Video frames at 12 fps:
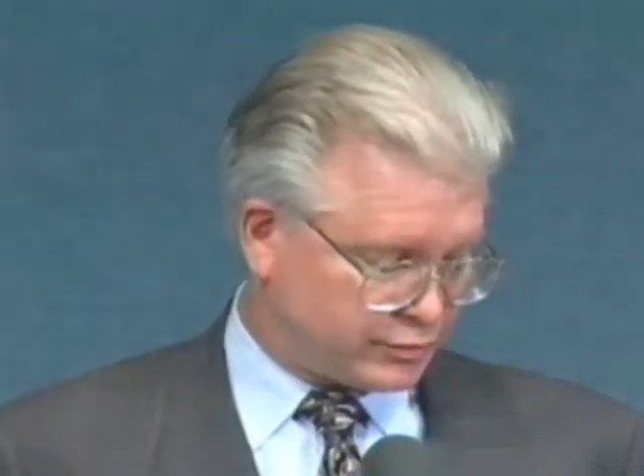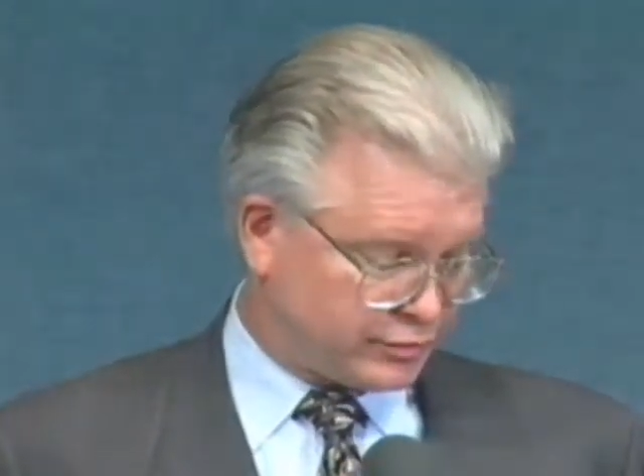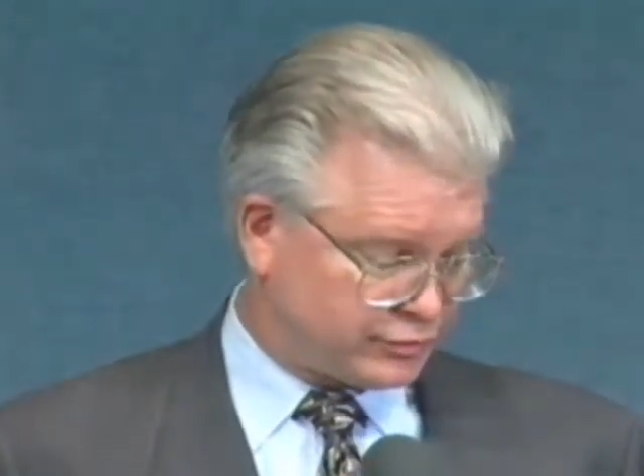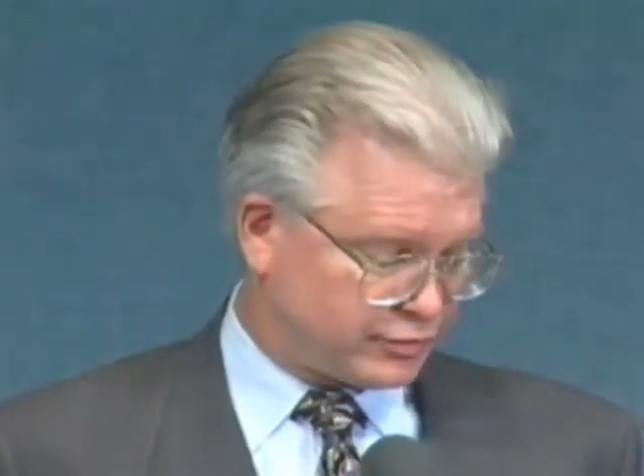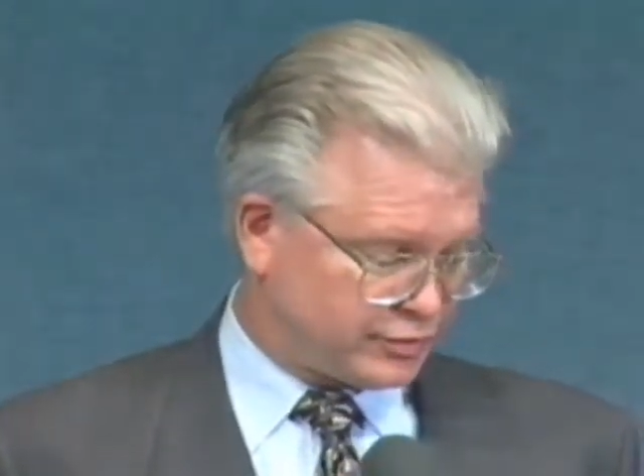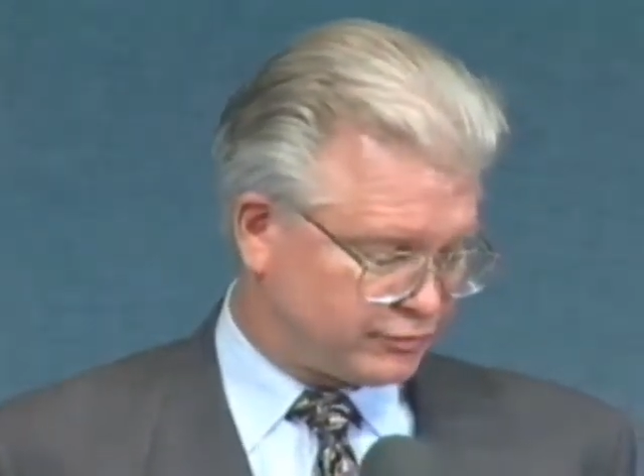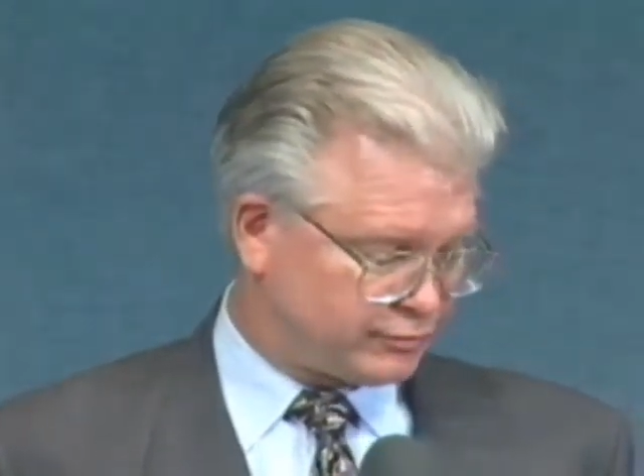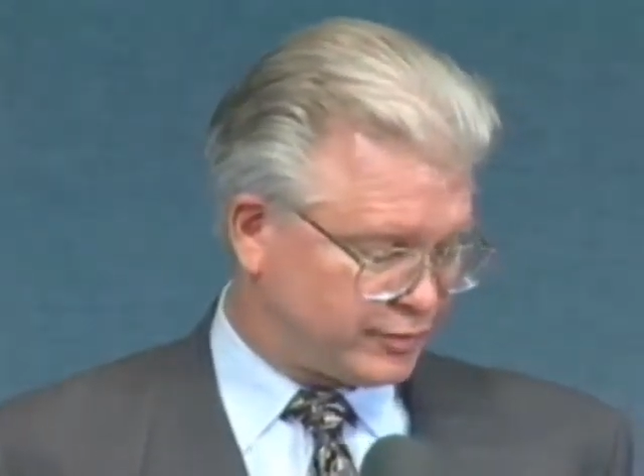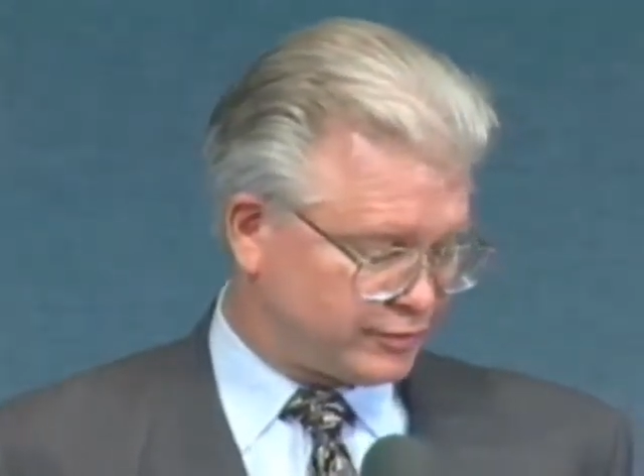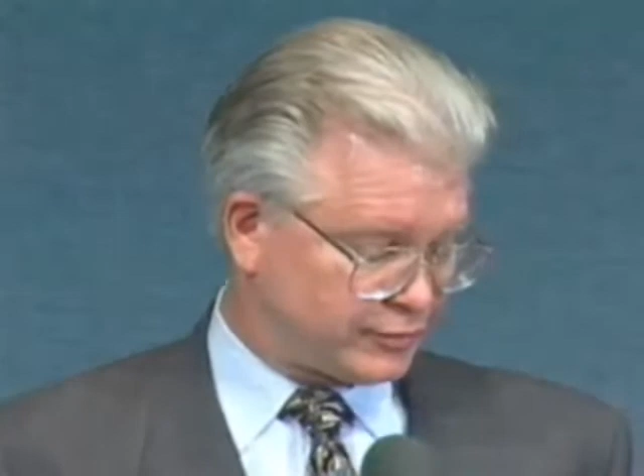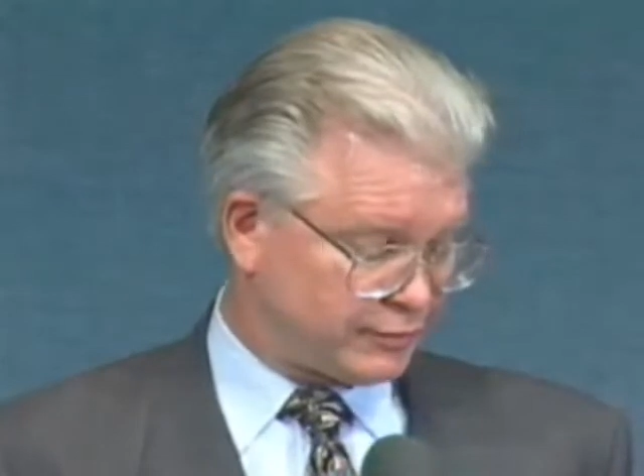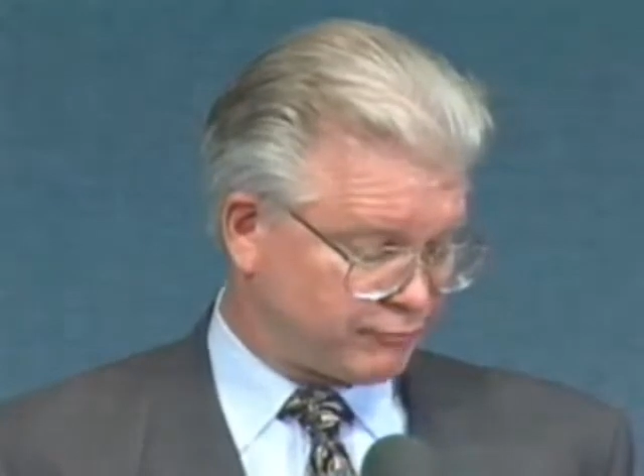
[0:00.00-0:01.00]
this
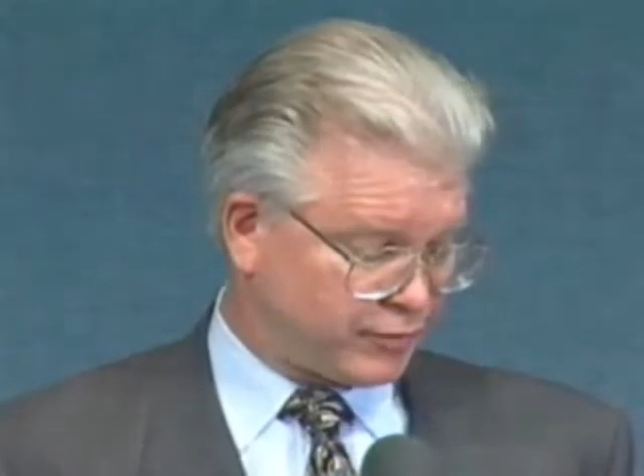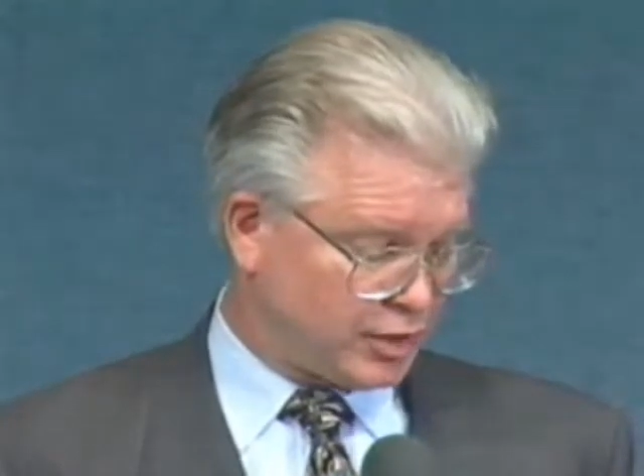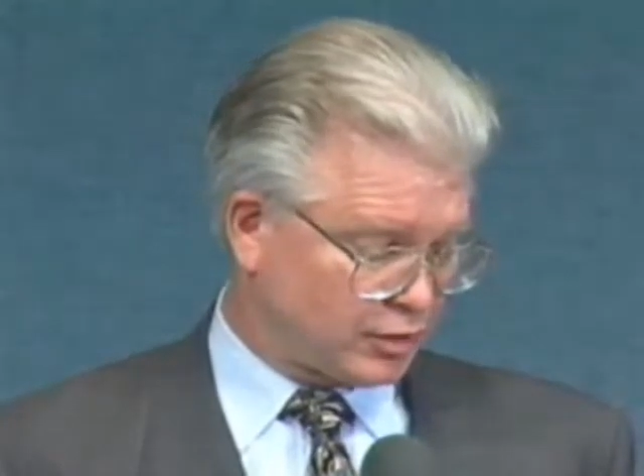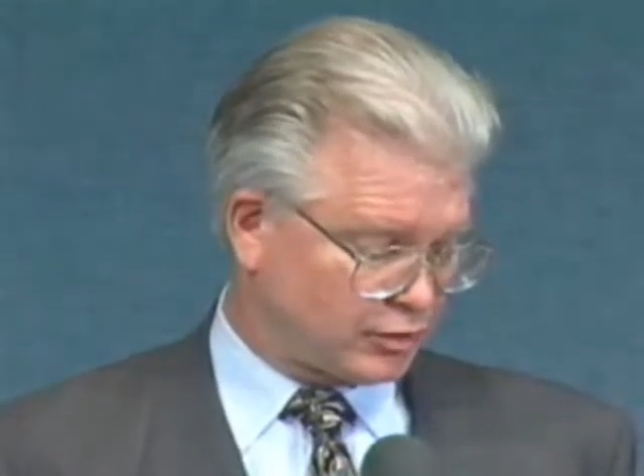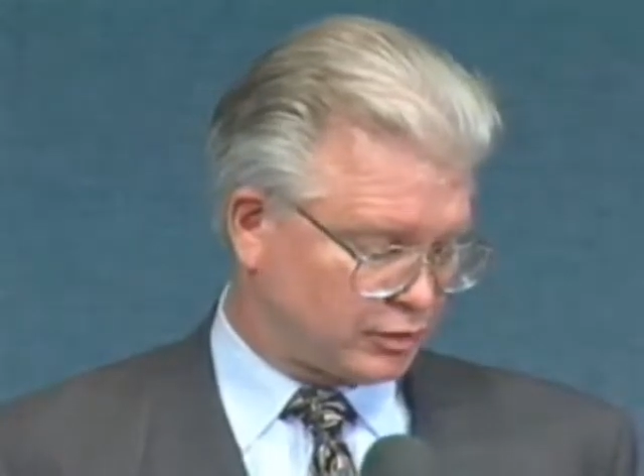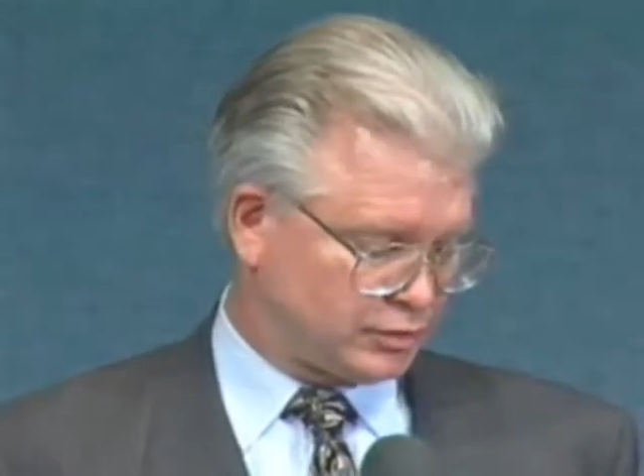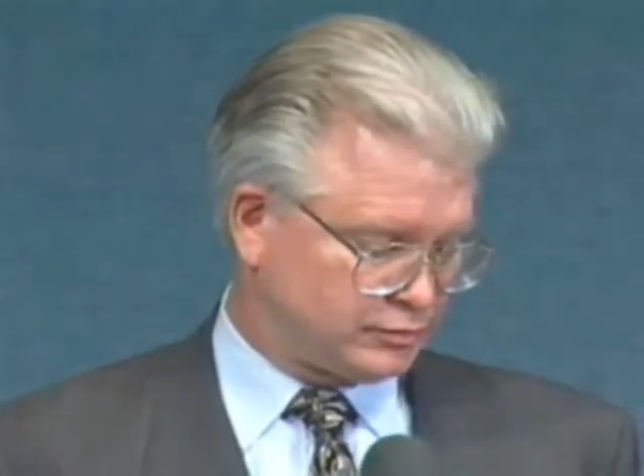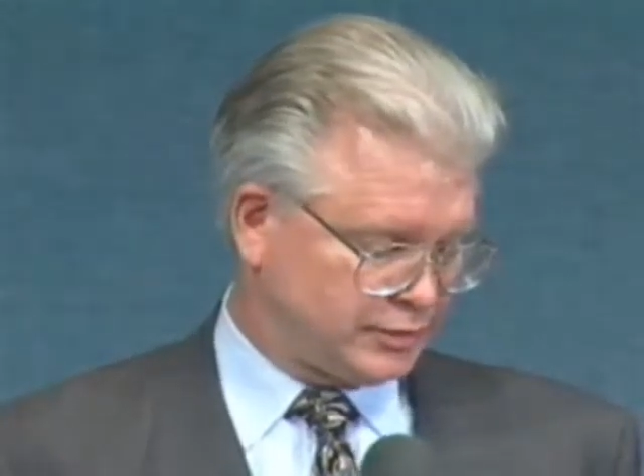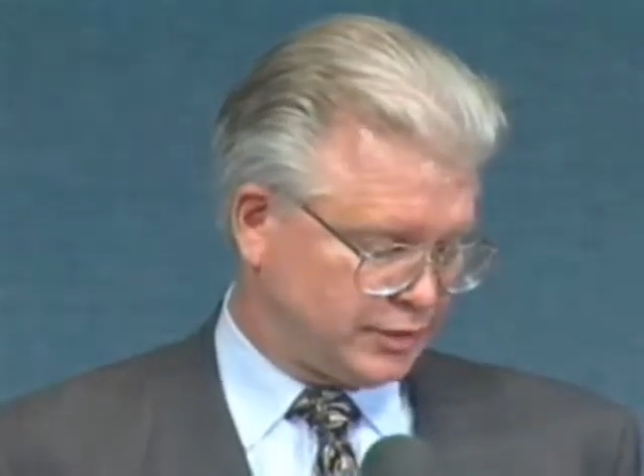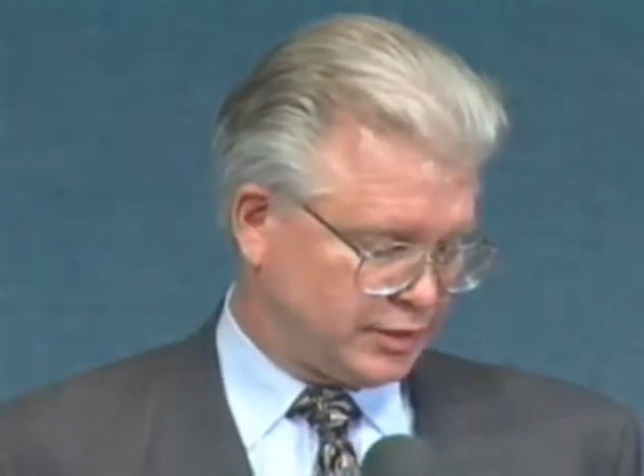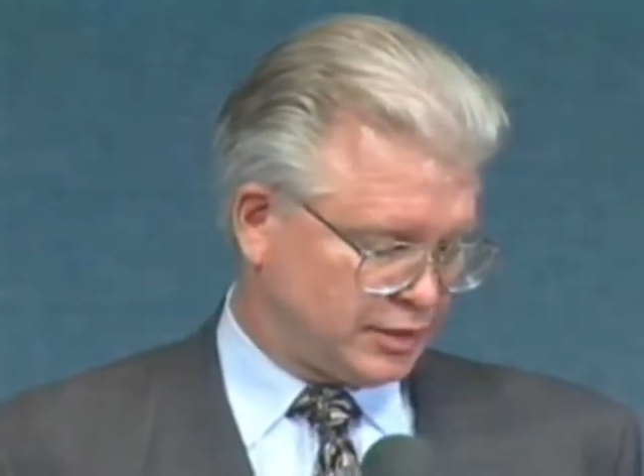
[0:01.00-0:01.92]
vehicle.